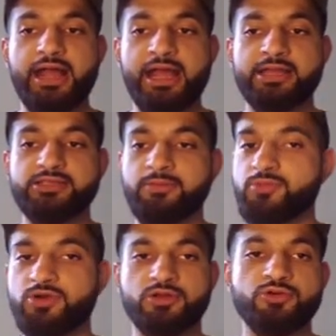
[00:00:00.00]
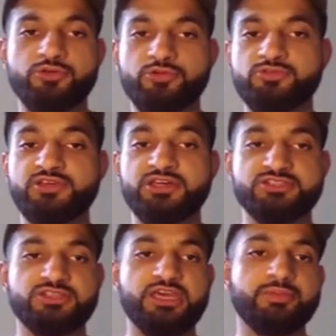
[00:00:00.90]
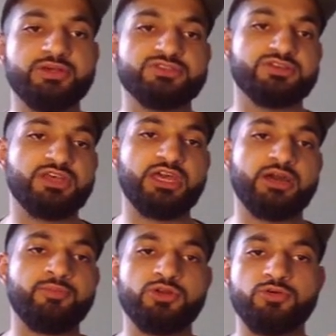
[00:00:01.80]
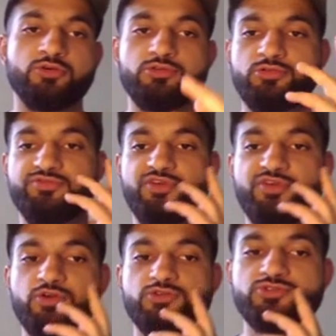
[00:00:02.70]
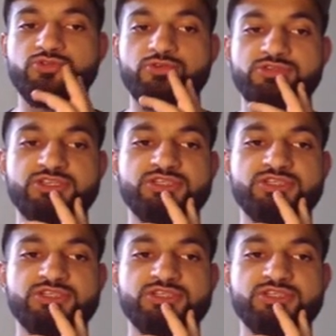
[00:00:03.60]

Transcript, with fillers: And I'm not going to go through that today because today I'm only going through the follow sources.